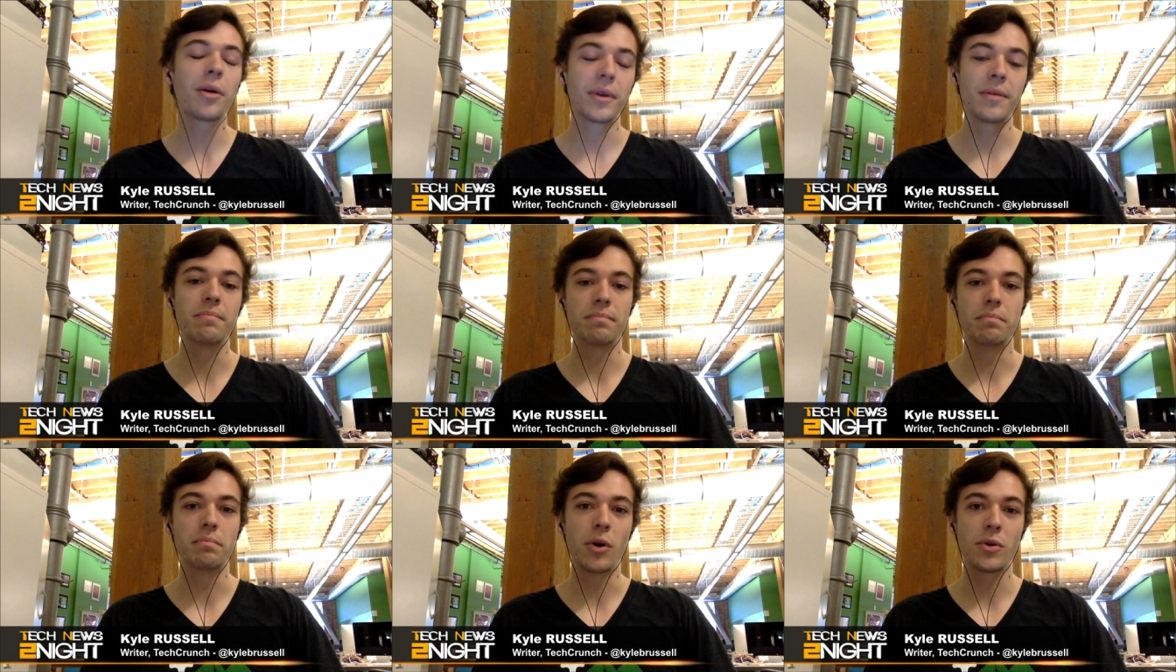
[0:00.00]
probably
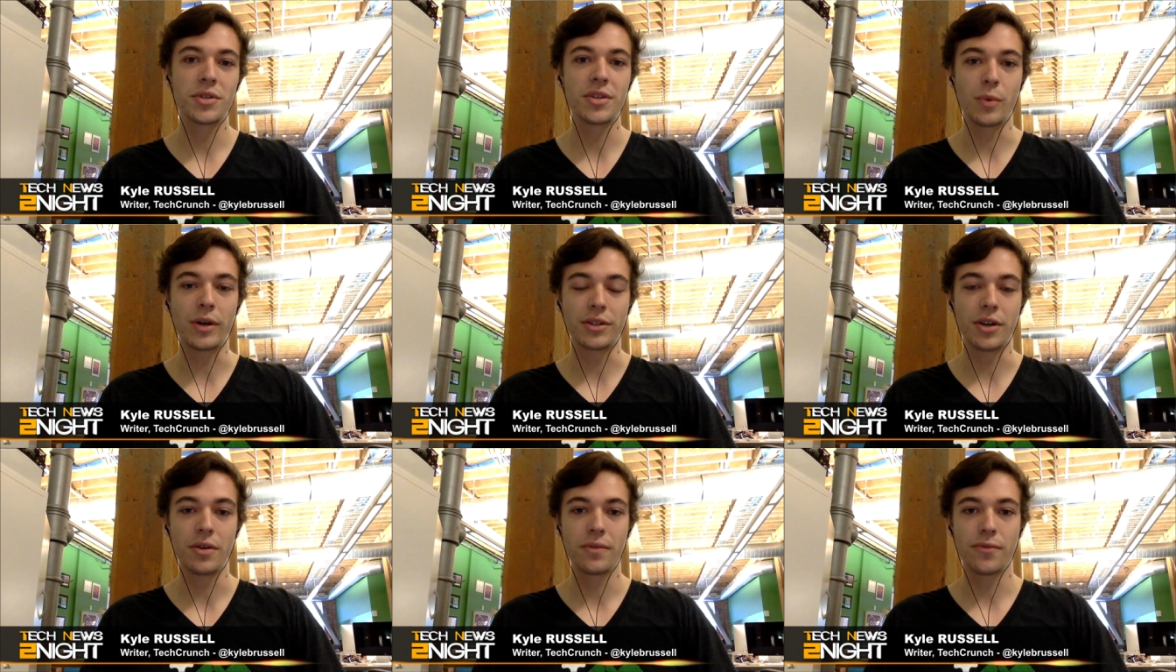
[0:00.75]
most well
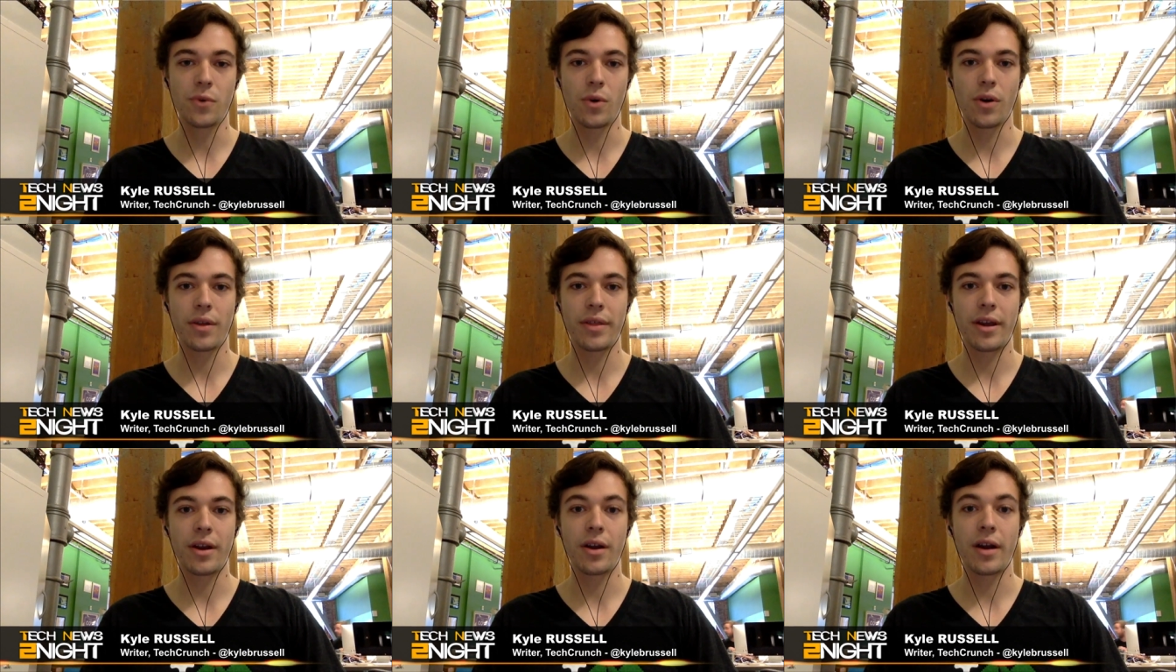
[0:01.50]
known for
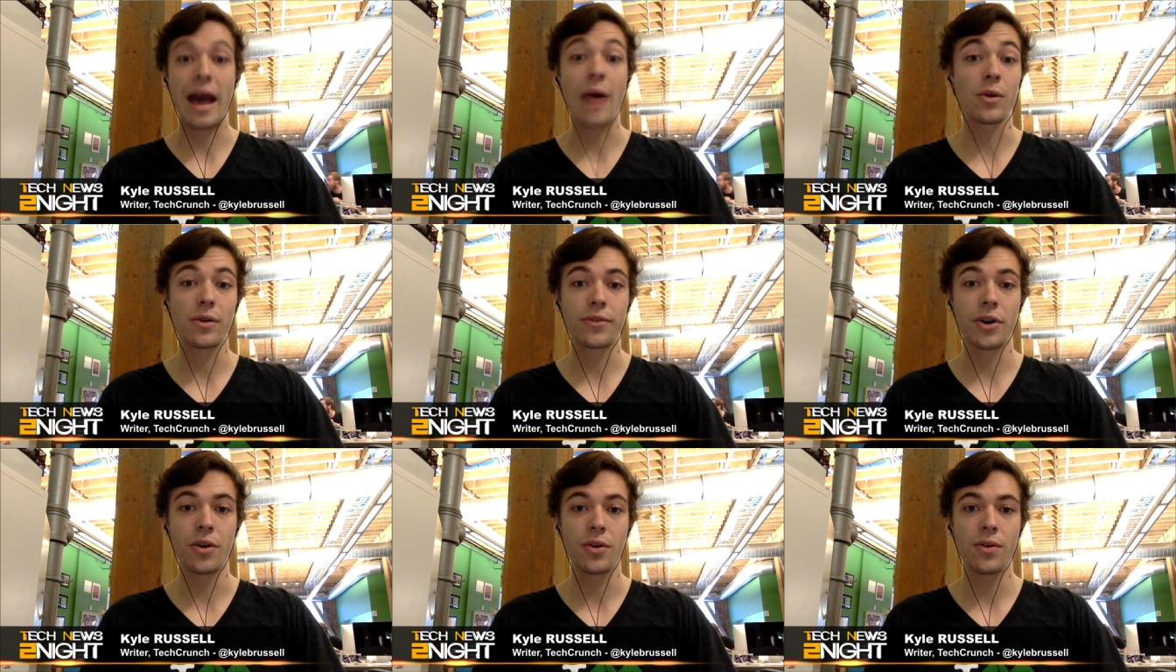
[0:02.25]
their Hour
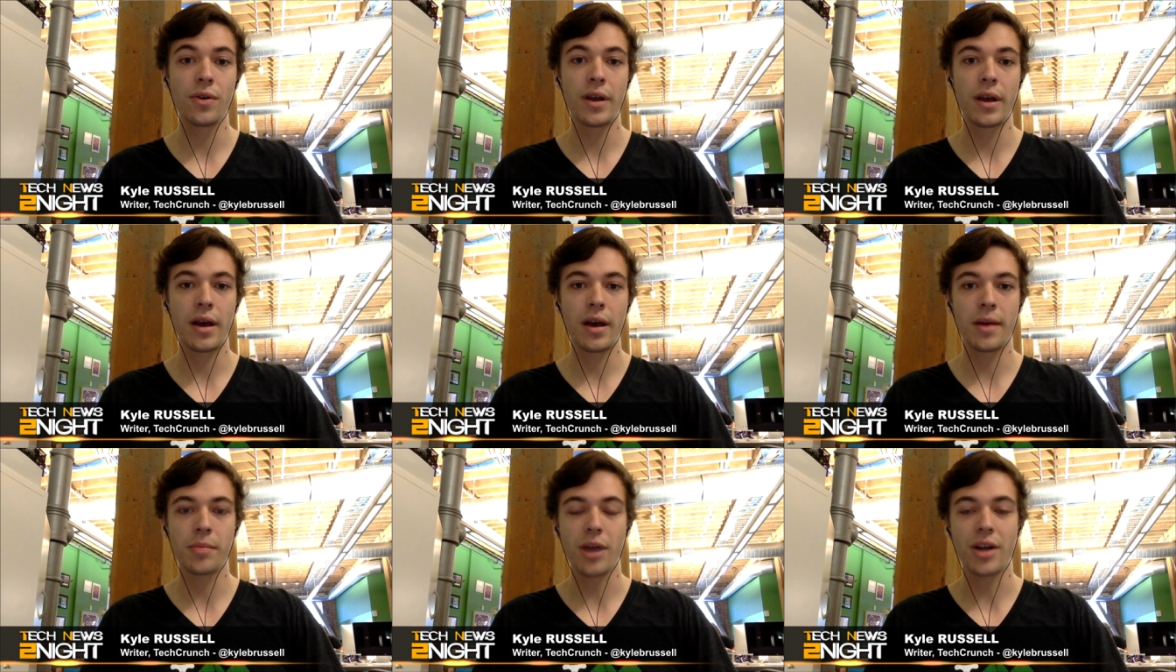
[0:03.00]
of Code
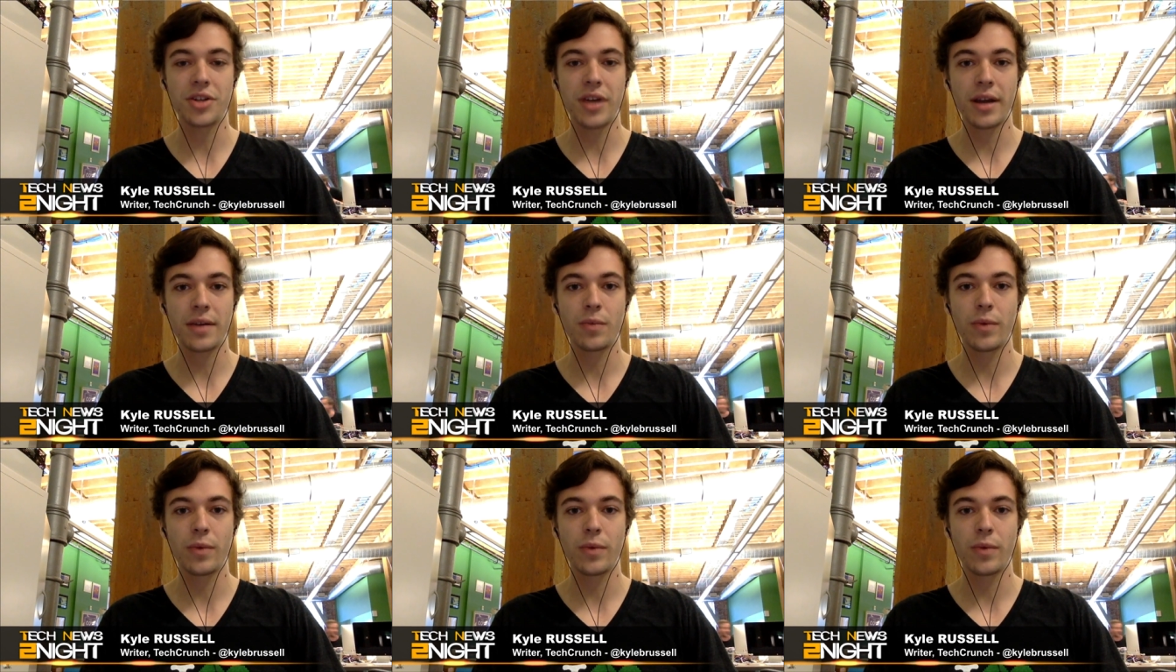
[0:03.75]
uh, project,